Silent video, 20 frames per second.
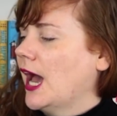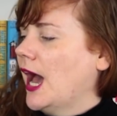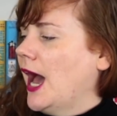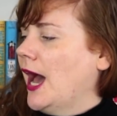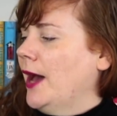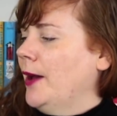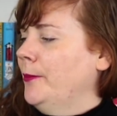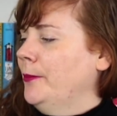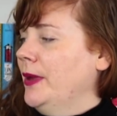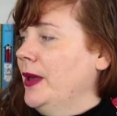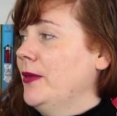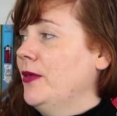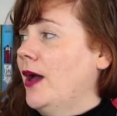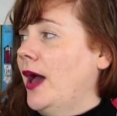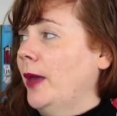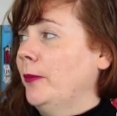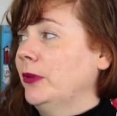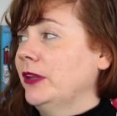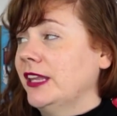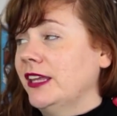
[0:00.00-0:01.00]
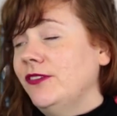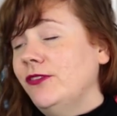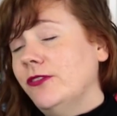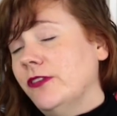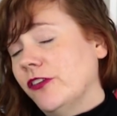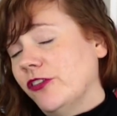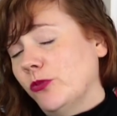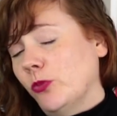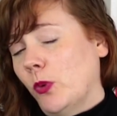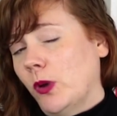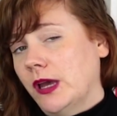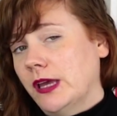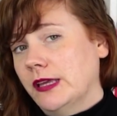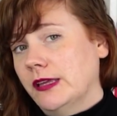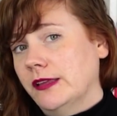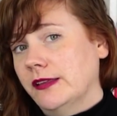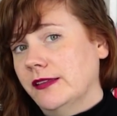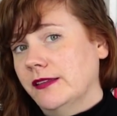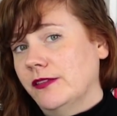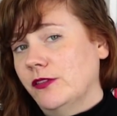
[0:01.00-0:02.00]
I believe this
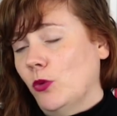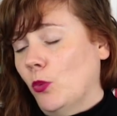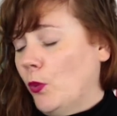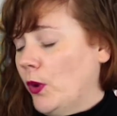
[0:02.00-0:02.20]
was